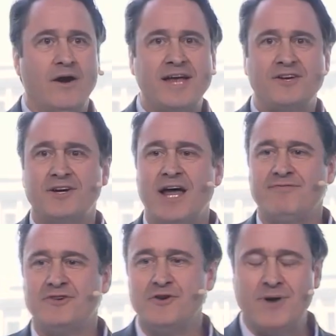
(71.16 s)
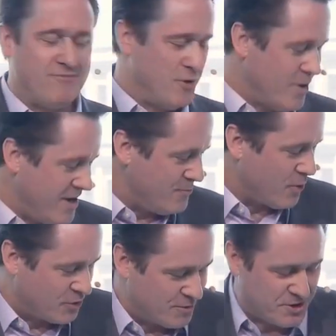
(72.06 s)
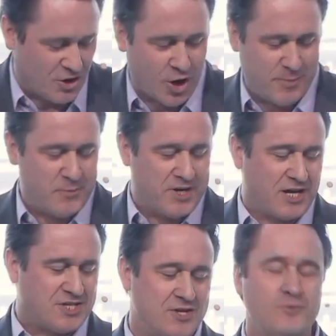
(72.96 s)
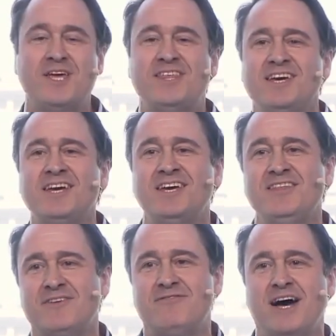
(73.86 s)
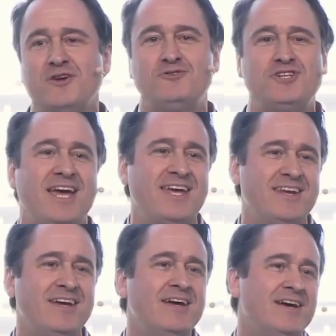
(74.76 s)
right, good afternoon, everyone. Welcome to Carbon Reduction, Rethinking the Value Chain.